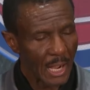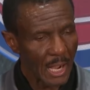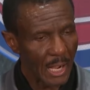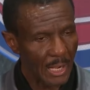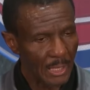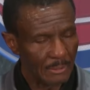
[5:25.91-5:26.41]

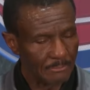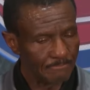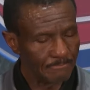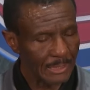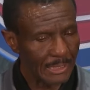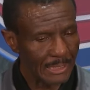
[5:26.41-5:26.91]

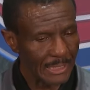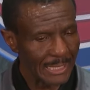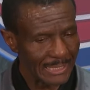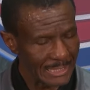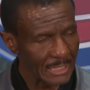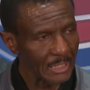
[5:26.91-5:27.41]

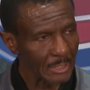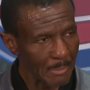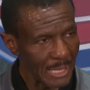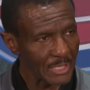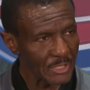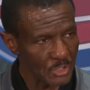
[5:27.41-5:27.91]
And Killian
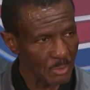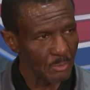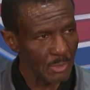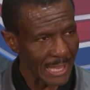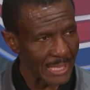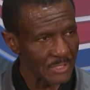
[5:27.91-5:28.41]
making
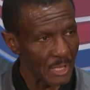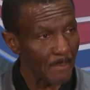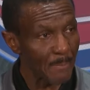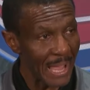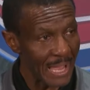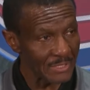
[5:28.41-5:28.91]
some
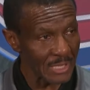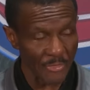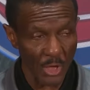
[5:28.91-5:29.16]
heads-up passes.